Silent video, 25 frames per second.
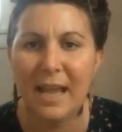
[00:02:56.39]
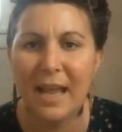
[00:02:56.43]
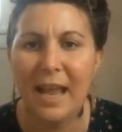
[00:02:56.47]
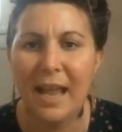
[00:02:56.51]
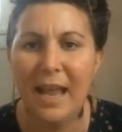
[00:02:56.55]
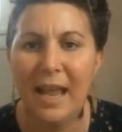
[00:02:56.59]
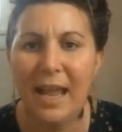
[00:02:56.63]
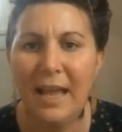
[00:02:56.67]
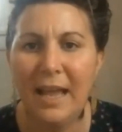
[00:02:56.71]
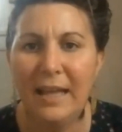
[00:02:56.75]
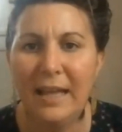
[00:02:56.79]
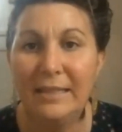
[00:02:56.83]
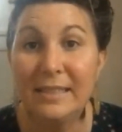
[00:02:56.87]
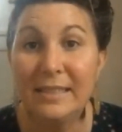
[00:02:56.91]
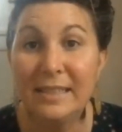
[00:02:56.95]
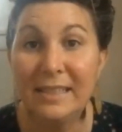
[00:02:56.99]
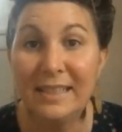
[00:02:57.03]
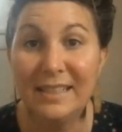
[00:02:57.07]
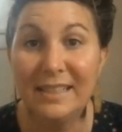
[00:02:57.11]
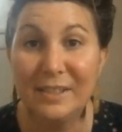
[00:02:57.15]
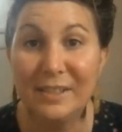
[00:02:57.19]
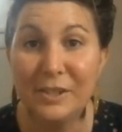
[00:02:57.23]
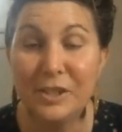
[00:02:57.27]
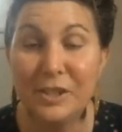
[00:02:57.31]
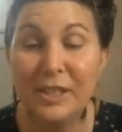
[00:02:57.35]
and
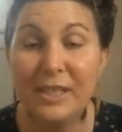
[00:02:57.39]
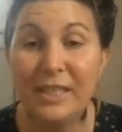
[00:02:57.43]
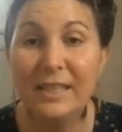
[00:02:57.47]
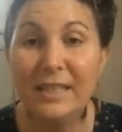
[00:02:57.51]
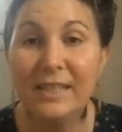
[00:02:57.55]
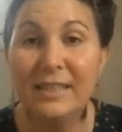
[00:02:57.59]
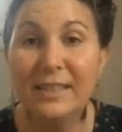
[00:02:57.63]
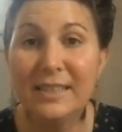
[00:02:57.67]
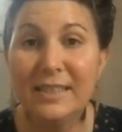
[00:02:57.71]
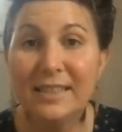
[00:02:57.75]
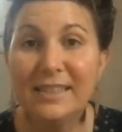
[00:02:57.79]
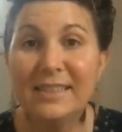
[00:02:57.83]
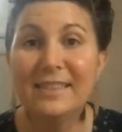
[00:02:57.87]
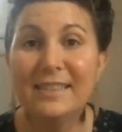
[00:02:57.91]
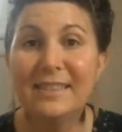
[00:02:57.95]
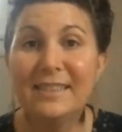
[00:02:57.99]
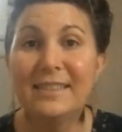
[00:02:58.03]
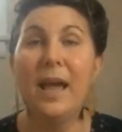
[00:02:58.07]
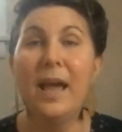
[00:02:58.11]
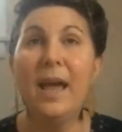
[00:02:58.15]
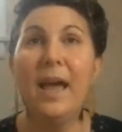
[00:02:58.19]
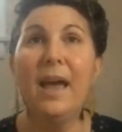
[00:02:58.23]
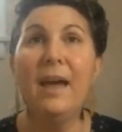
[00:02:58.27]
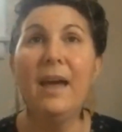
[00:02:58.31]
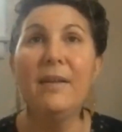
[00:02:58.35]
energy healer.
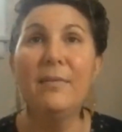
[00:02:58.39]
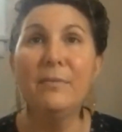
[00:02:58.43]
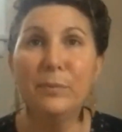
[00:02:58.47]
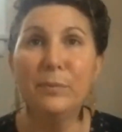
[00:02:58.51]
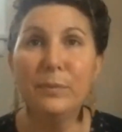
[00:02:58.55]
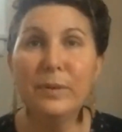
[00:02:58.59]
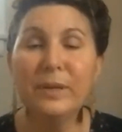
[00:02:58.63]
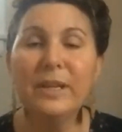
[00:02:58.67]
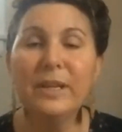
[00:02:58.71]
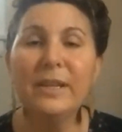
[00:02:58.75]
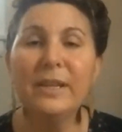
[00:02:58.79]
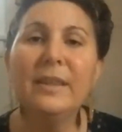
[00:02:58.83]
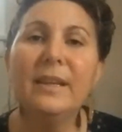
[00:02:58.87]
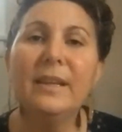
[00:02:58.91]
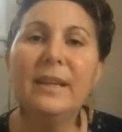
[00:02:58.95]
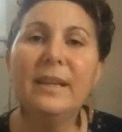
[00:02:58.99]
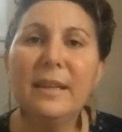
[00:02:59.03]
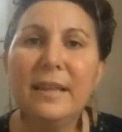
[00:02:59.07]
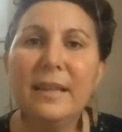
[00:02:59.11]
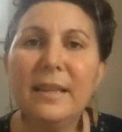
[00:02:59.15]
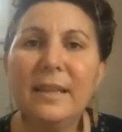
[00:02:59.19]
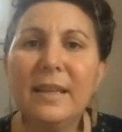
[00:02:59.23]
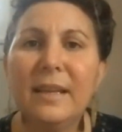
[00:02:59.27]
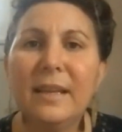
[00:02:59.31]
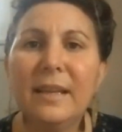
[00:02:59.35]

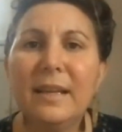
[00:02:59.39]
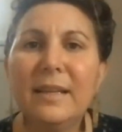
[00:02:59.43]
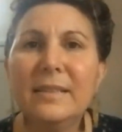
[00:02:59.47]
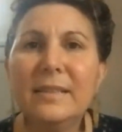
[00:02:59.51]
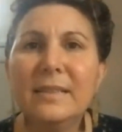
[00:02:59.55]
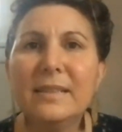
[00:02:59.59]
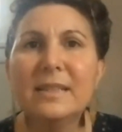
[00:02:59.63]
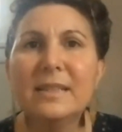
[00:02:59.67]
Everything that